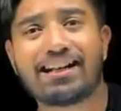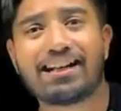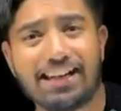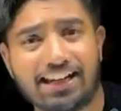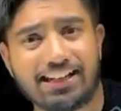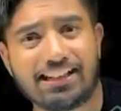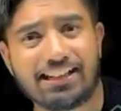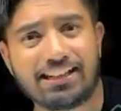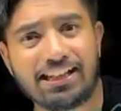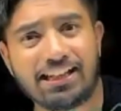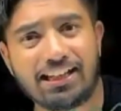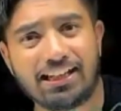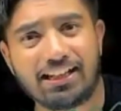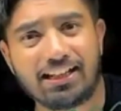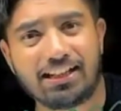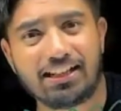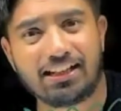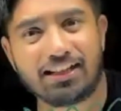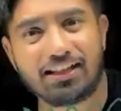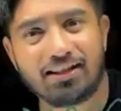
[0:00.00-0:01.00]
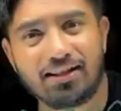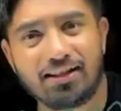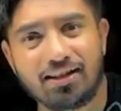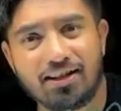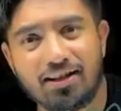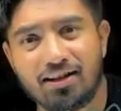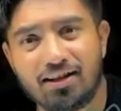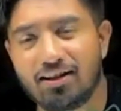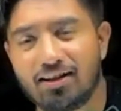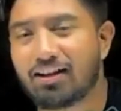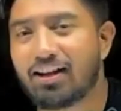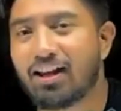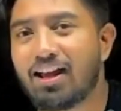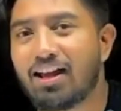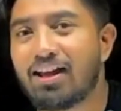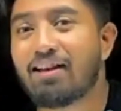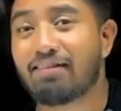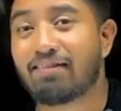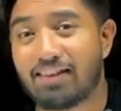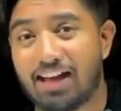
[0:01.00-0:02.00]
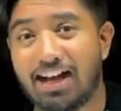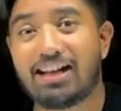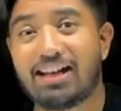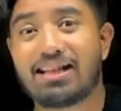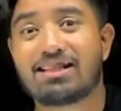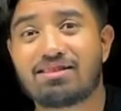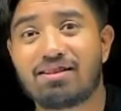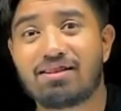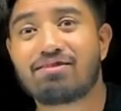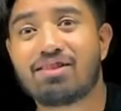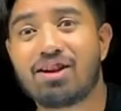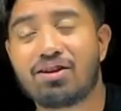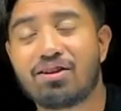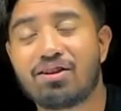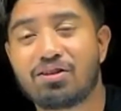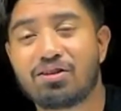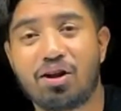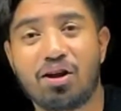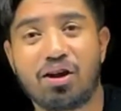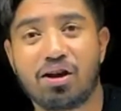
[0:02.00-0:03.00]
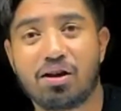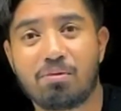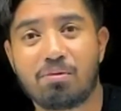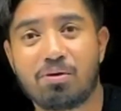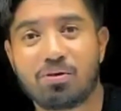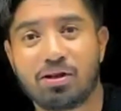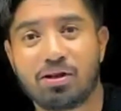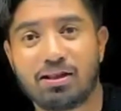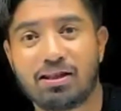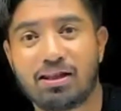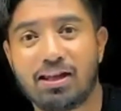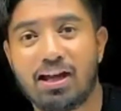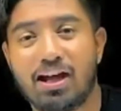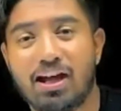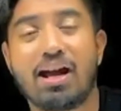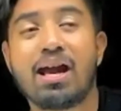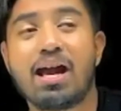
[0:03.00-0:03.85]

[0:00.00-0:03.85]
technique. Okay, that is what we are going to talk about in there.